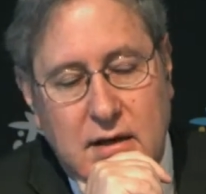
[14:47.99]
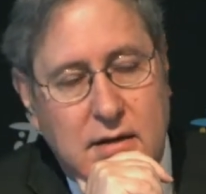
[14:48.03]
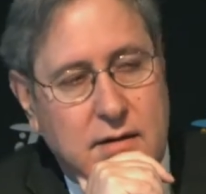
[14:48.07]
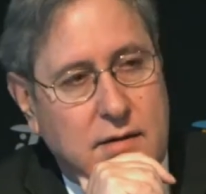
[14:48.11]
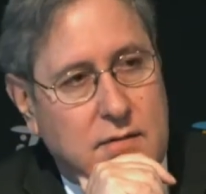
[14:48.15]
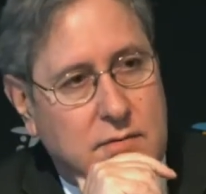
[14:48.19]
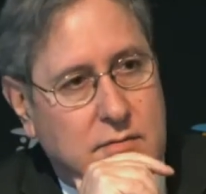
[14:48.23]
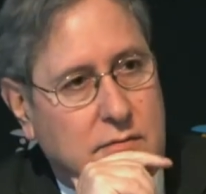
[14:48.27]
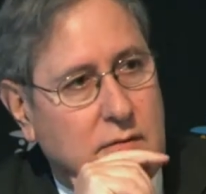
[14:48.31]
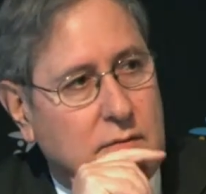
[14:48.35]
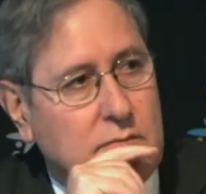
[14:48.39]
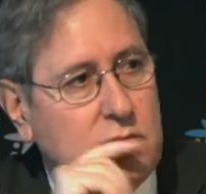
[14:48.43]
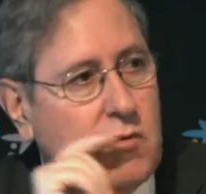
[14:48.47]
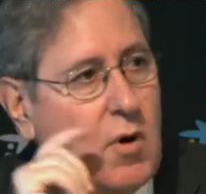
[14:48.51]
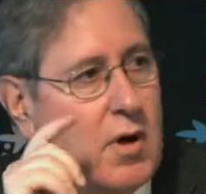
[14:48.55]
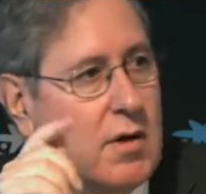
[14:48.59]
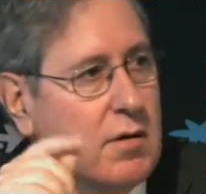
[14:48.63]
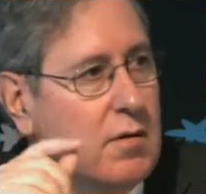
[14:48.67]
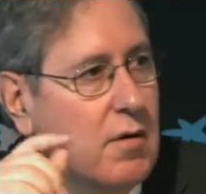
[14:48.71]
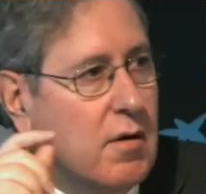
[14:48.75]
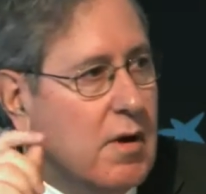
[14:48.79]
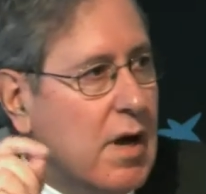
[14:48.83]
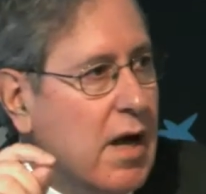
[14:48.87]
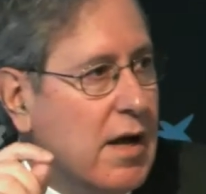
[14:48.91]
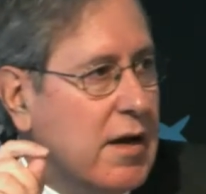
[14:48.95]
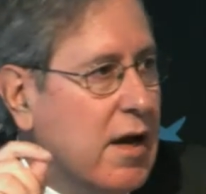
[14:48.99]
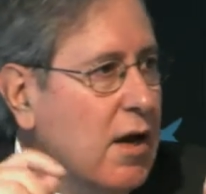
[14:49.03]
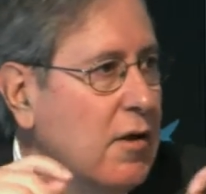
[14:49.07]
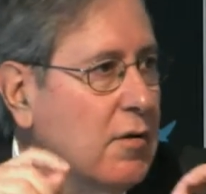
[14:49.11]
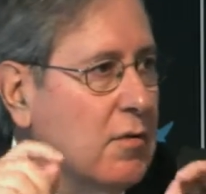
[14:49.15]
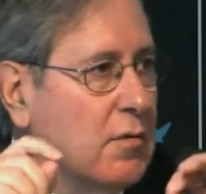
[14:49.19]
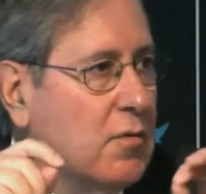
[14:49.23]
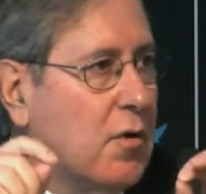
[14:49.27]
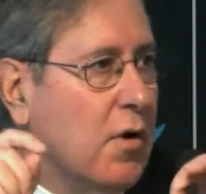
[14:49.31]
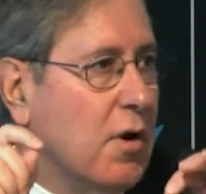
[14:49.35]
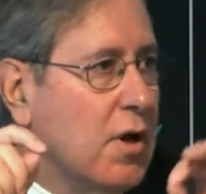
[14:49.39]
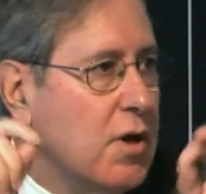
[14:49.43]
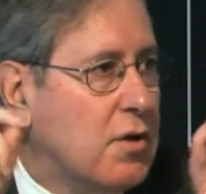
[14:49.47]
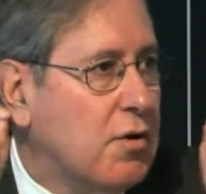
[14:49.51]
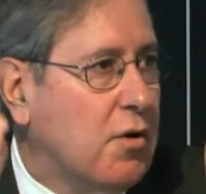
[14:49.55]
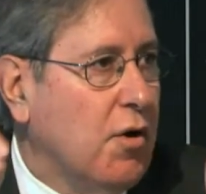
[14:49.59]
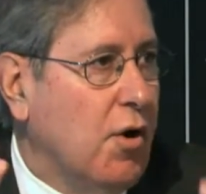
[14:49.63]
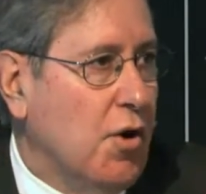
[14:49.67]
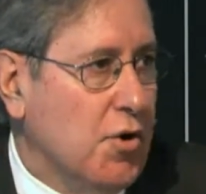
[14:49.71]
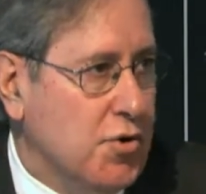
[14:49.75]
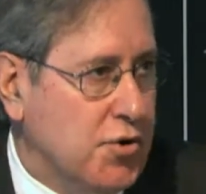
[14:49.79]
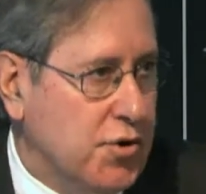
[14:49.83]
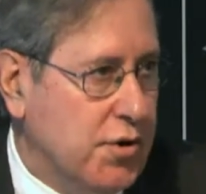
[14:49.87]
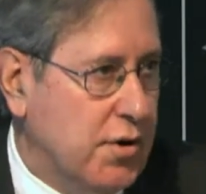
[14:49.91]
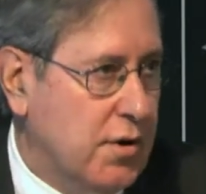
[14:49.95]
The one I can call it
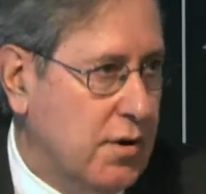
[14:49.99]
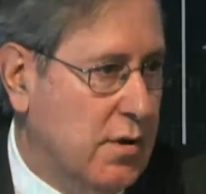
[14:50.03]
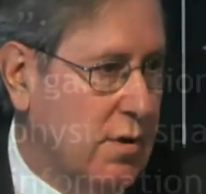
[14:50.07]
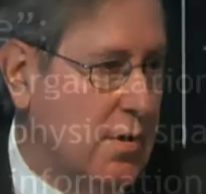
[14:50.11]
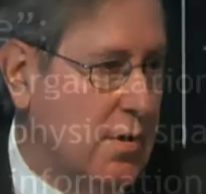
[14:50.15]
closure,